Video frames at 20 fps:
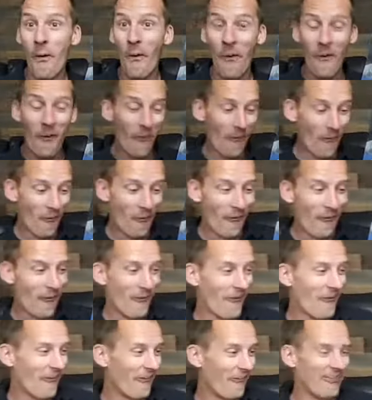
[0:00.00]
Ho
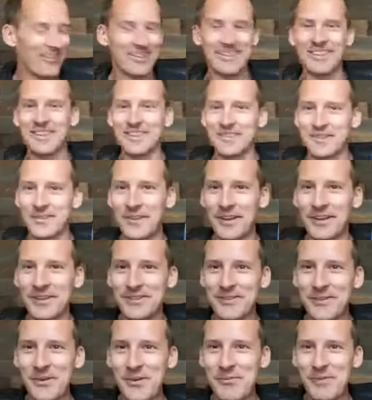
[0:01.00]
ho! That's,
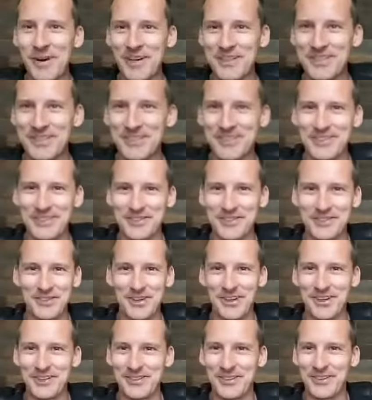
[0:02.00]
that's too much Chris
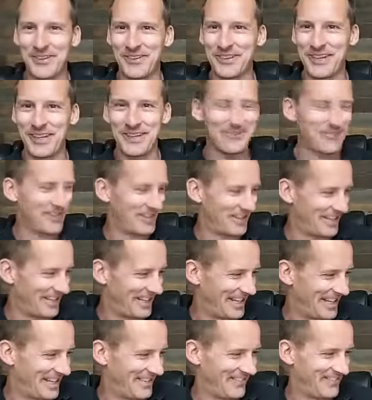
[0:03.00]
Johnstone in one
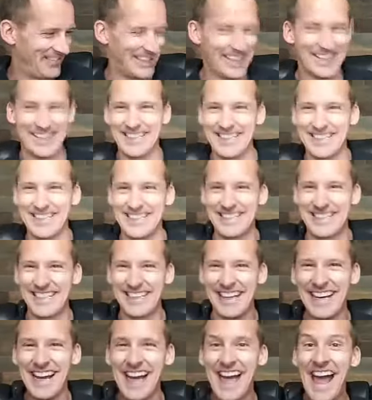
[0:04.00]
image.
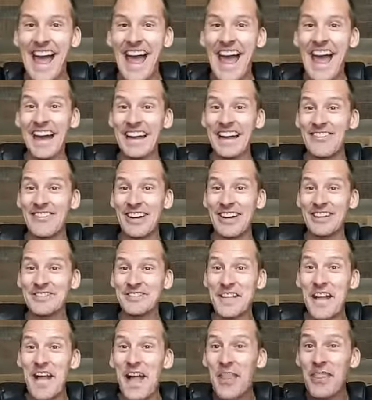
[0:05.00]

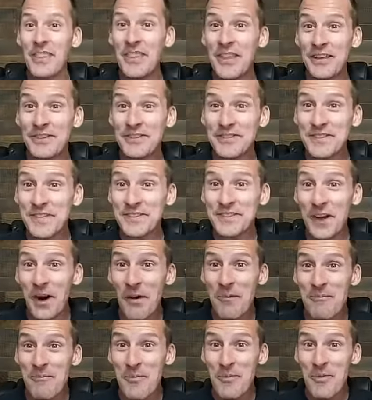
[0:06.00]
Anyways, this is
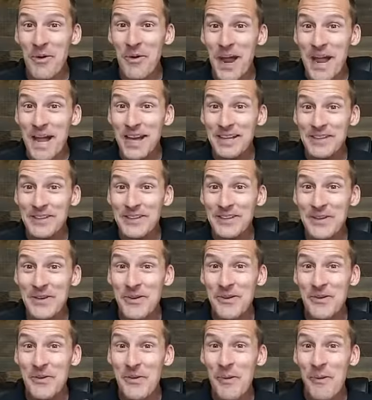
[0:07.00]
our brand
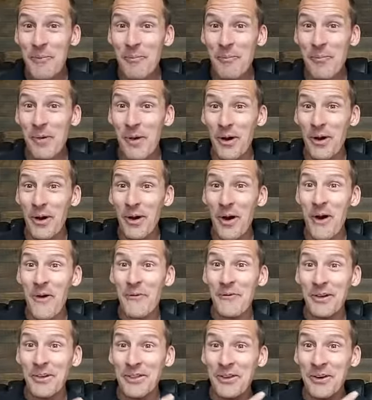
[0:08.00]
new book
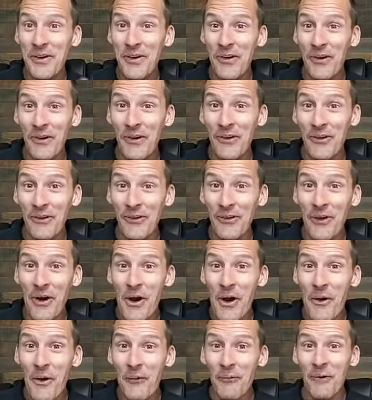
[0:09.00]
with Carl
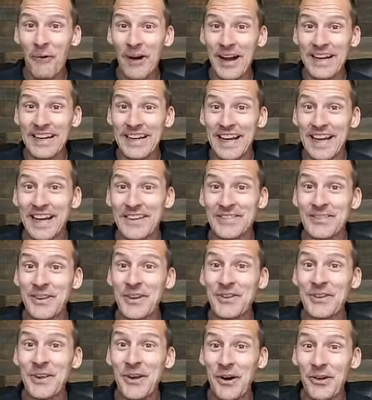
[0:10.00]
White. It's
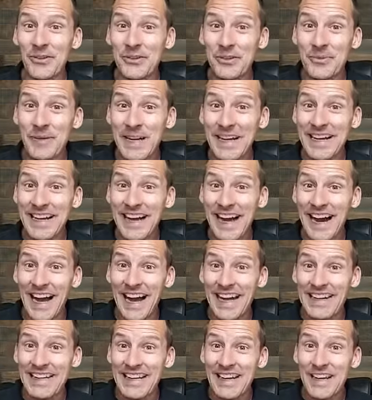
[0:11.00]
called The Ultimate
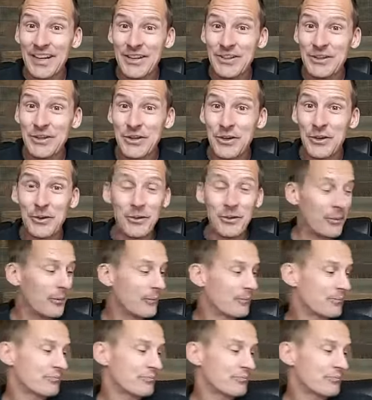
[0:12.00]
Guide to